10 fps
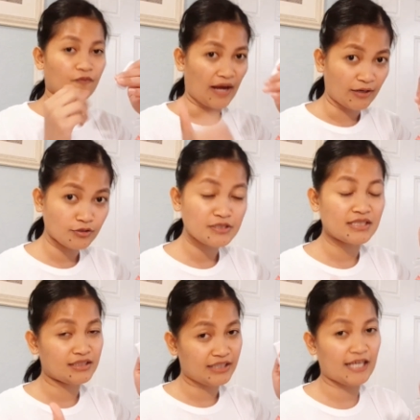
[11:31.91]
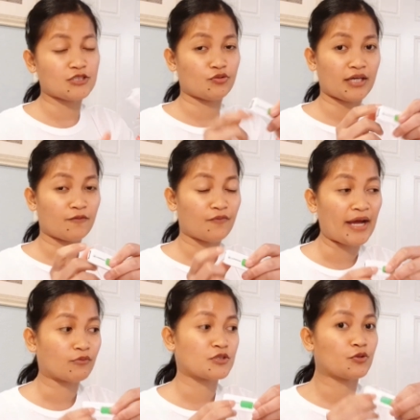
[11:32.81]
virus in case you get a
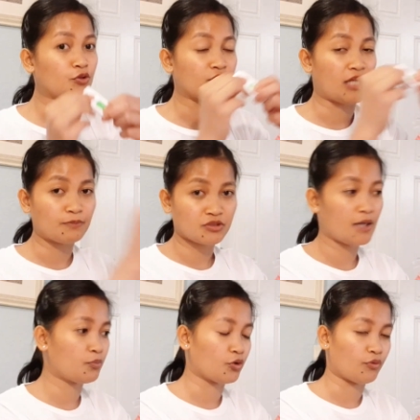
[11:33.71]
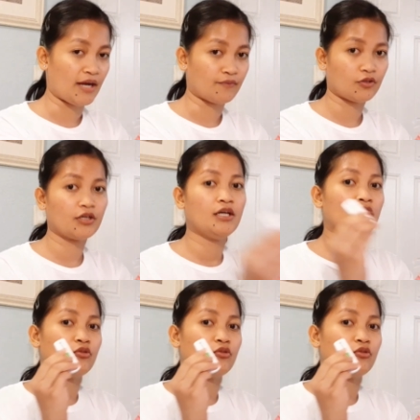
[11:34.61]
virus on your laptop or wherever.